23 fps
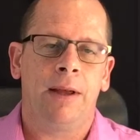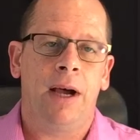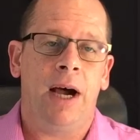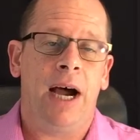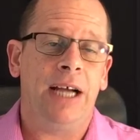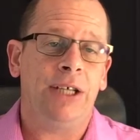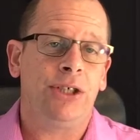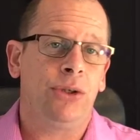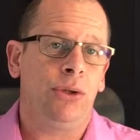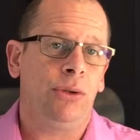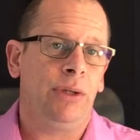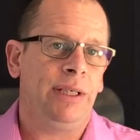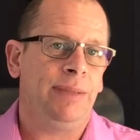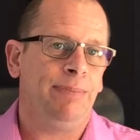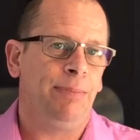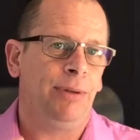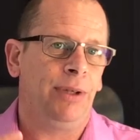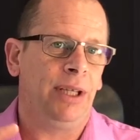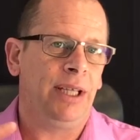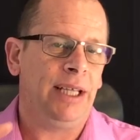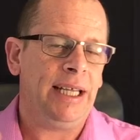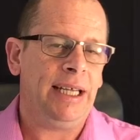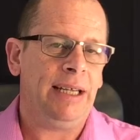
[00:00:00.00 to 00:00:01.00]
I truly
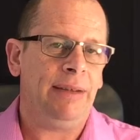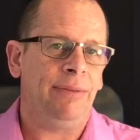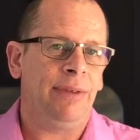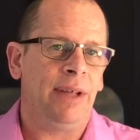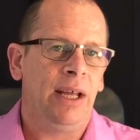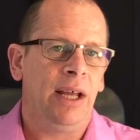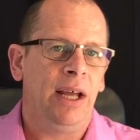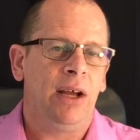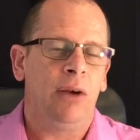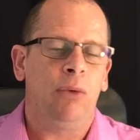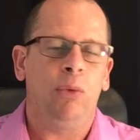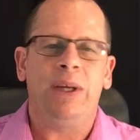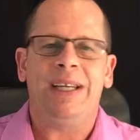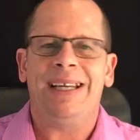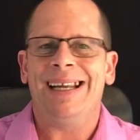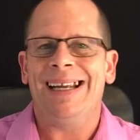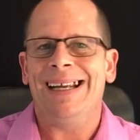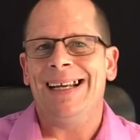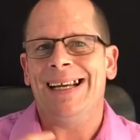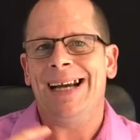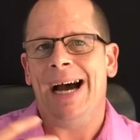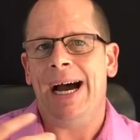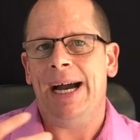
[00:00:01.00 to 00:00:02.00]
believe we
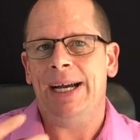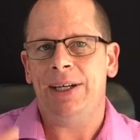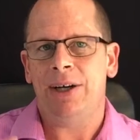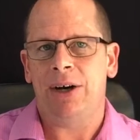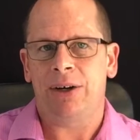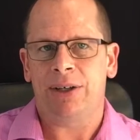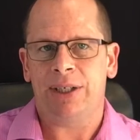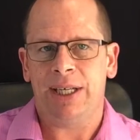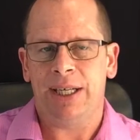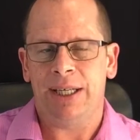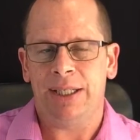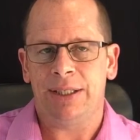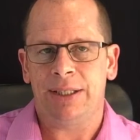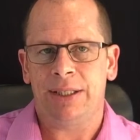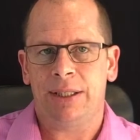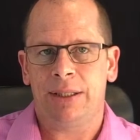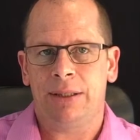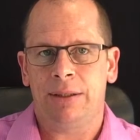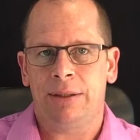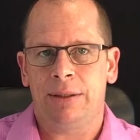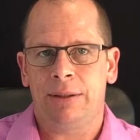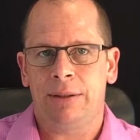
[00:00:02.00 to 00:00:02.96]
can guide our kids